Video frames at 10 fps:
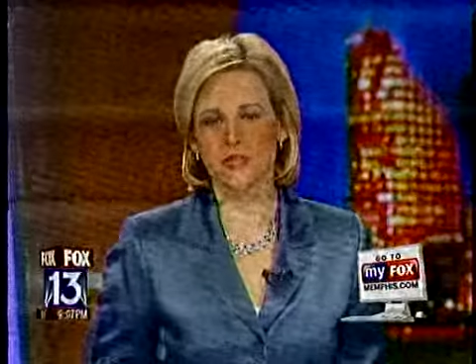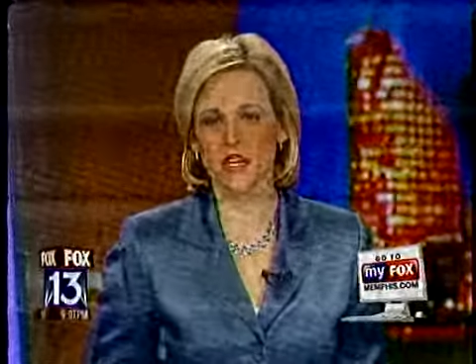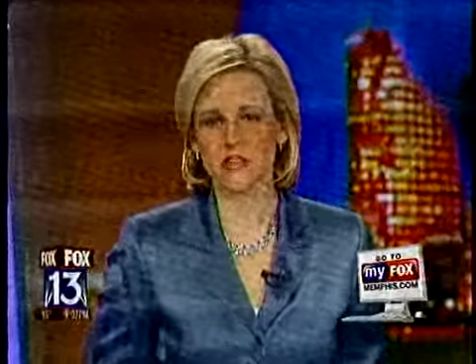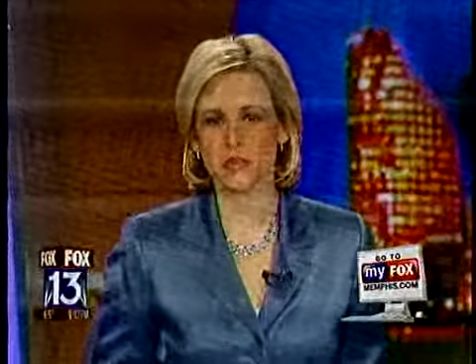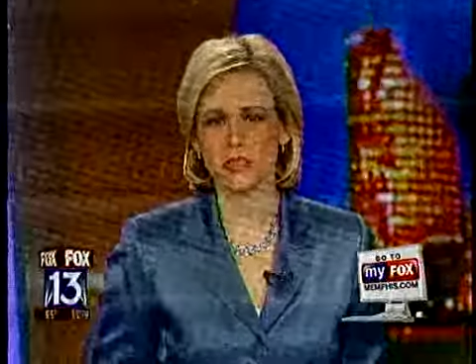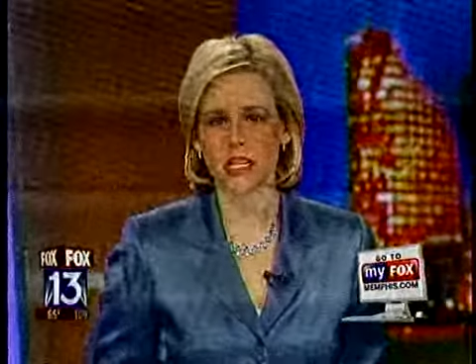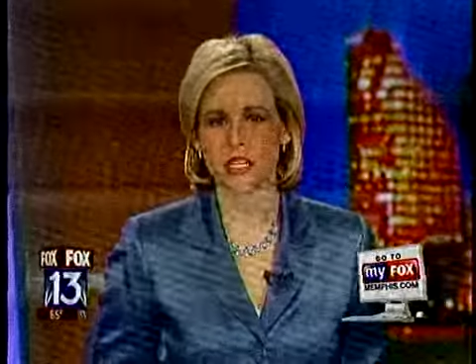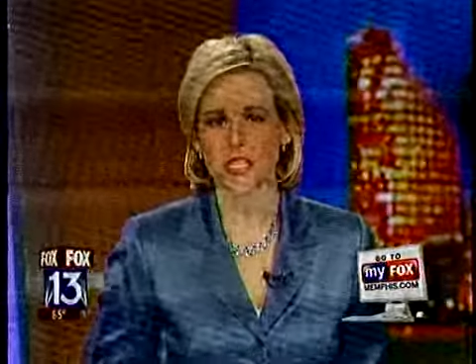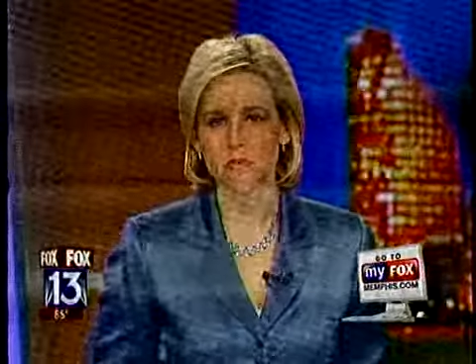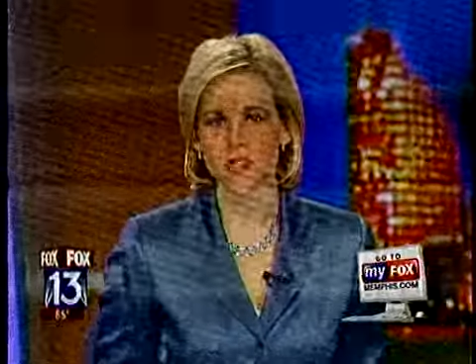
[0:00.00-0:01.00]
Fox
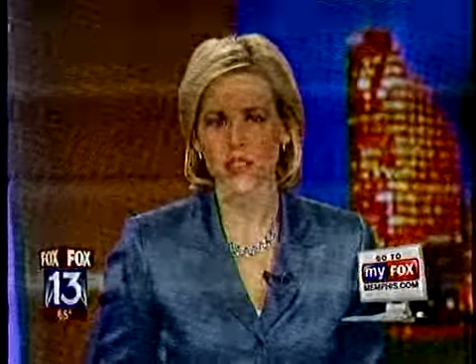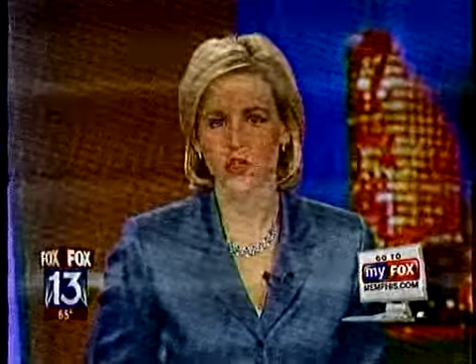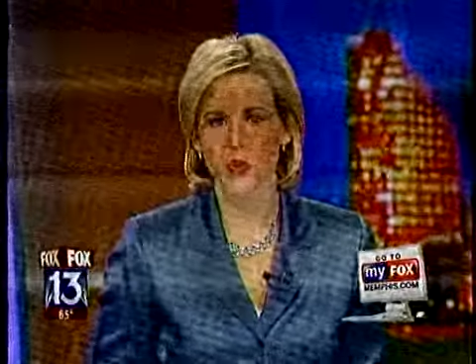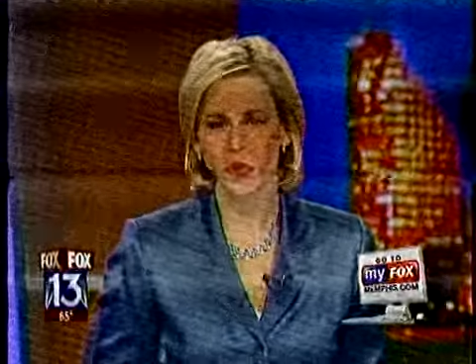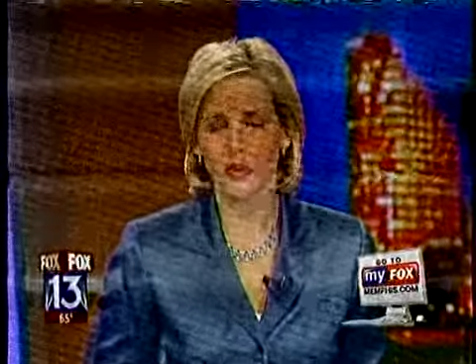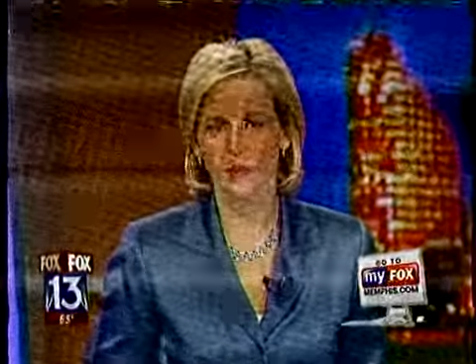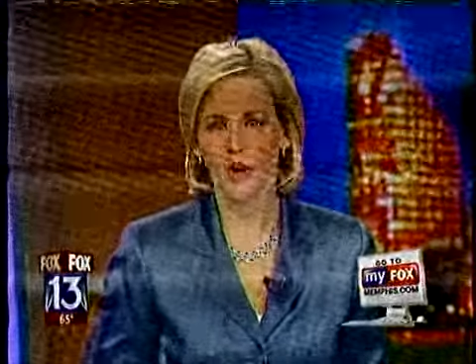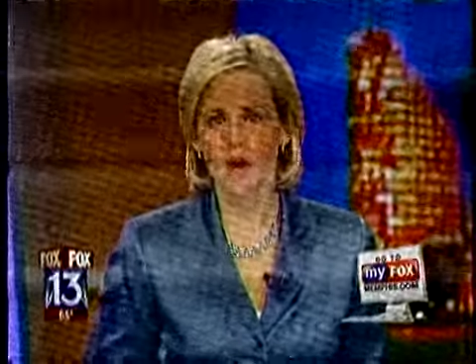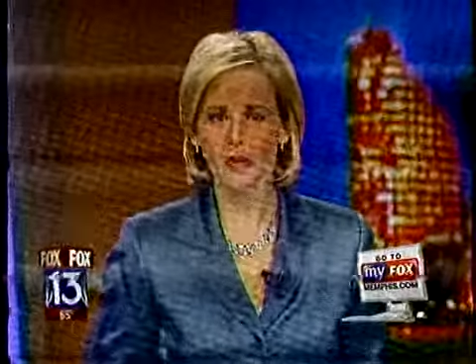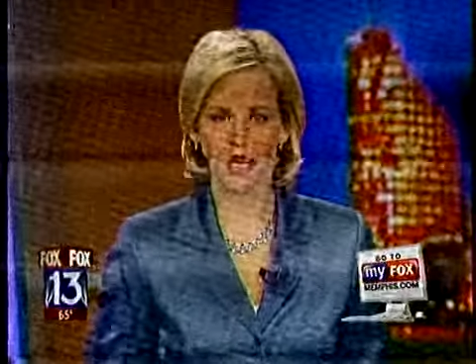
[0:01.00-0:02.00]
13 attempted to speak with the
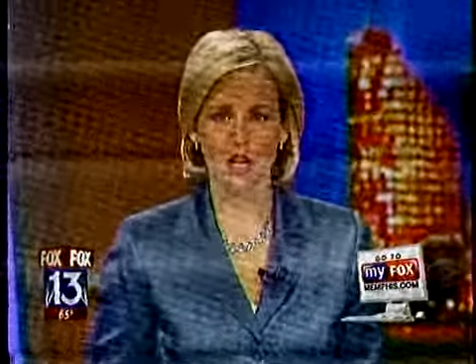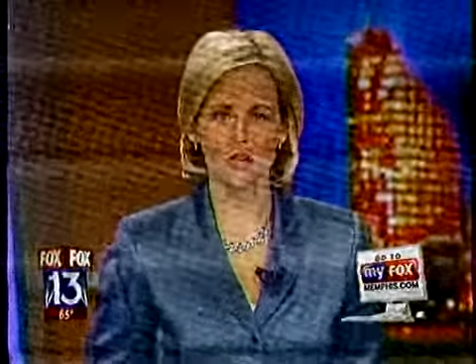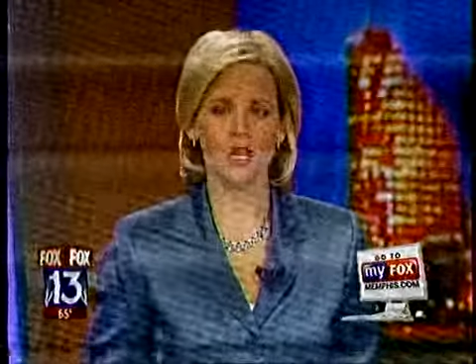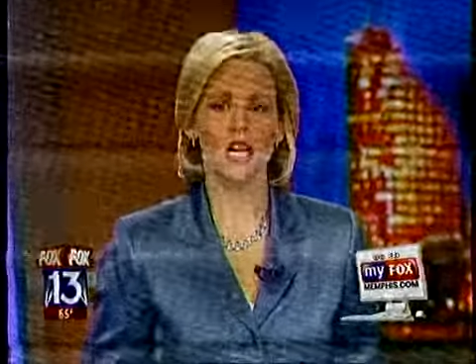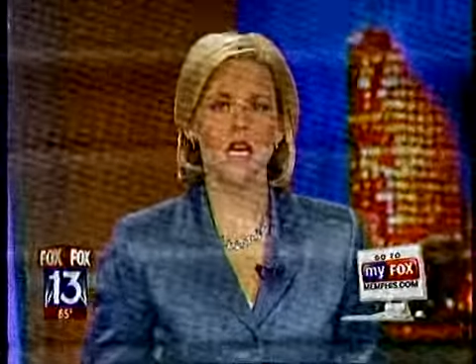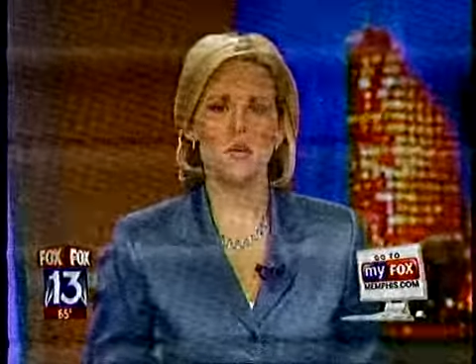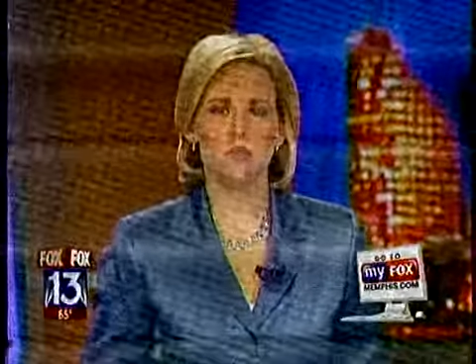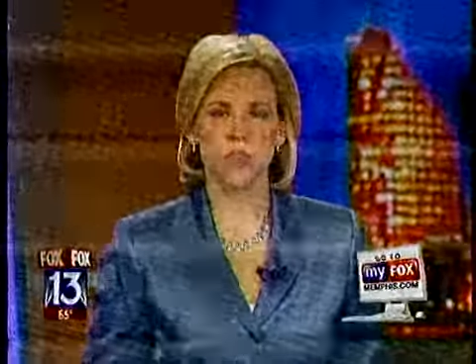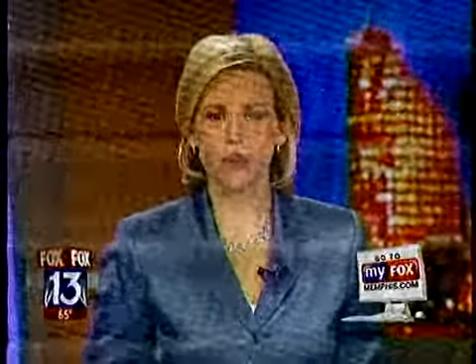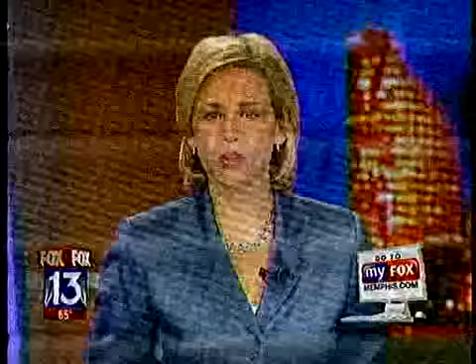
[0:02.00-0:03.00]
property owner,
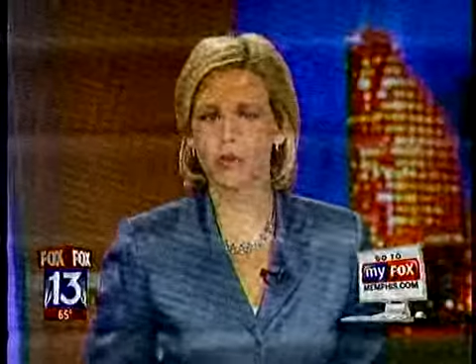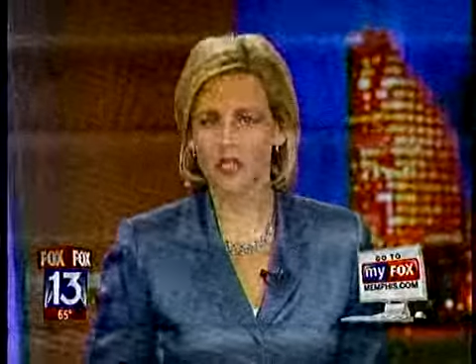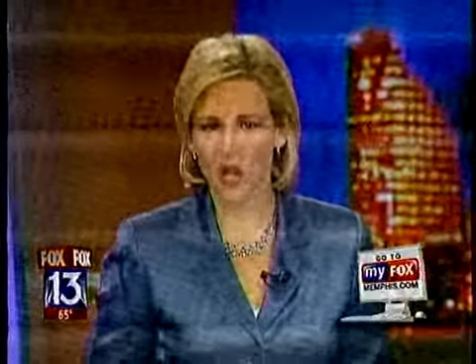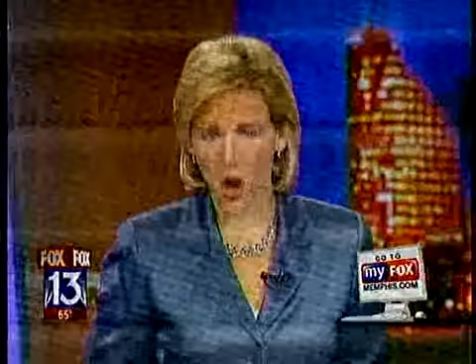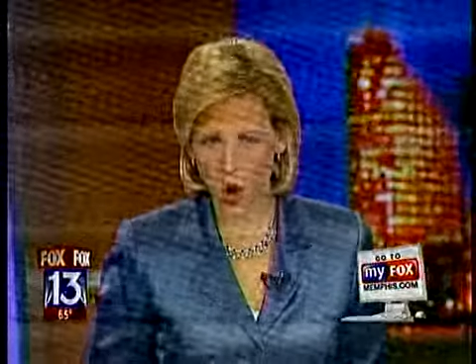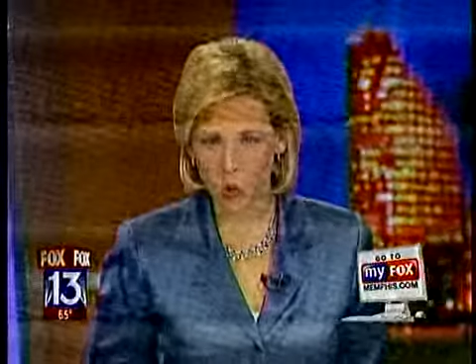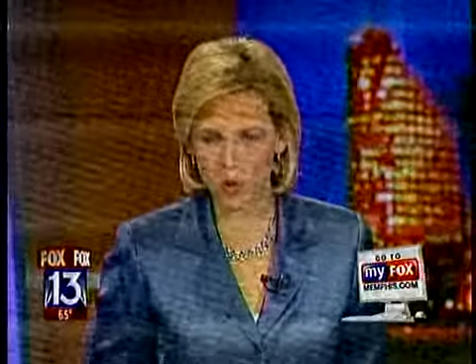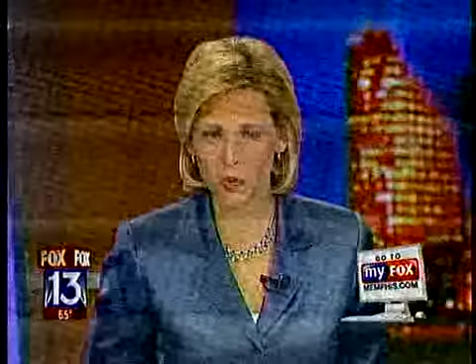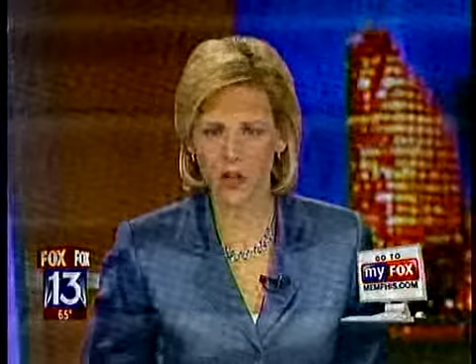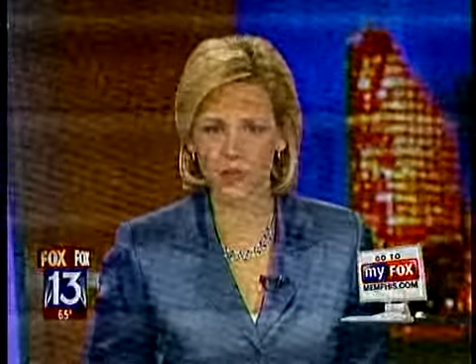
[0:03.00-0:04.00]
but the owner wasn't home
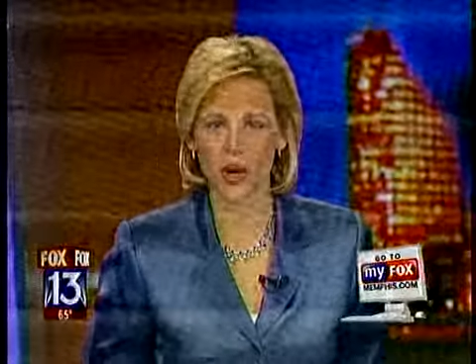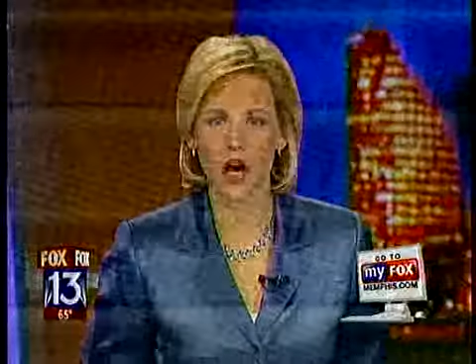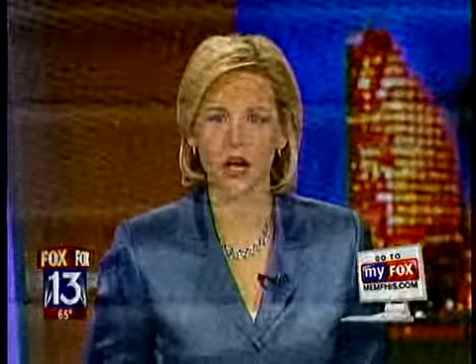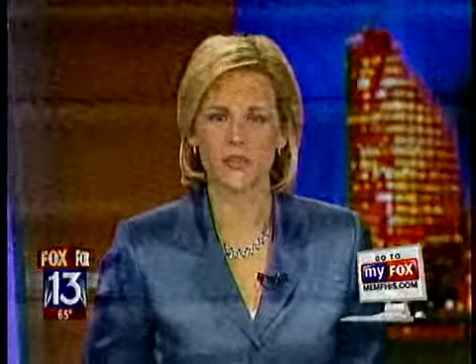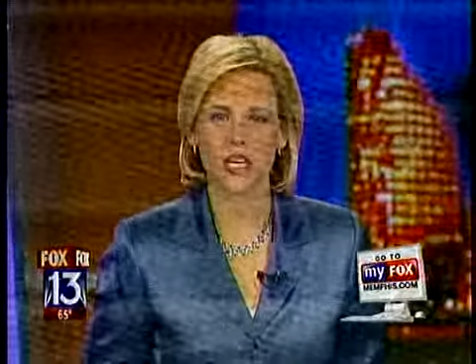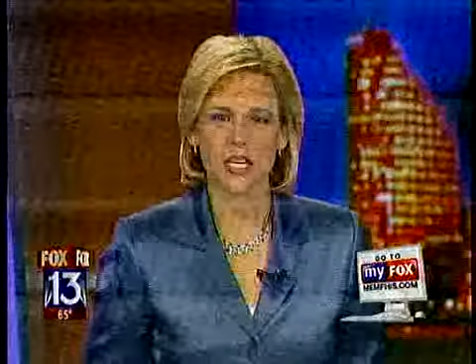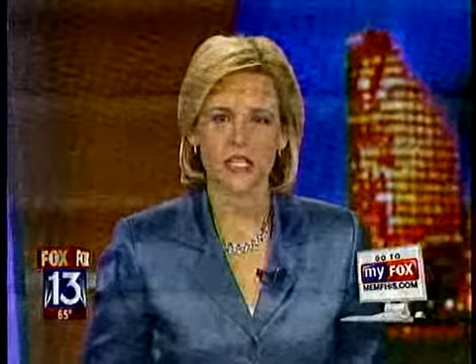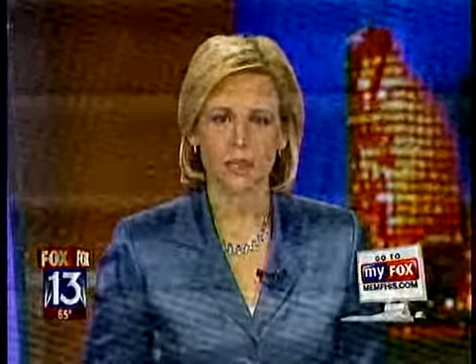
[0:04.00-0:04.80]
when we arrived.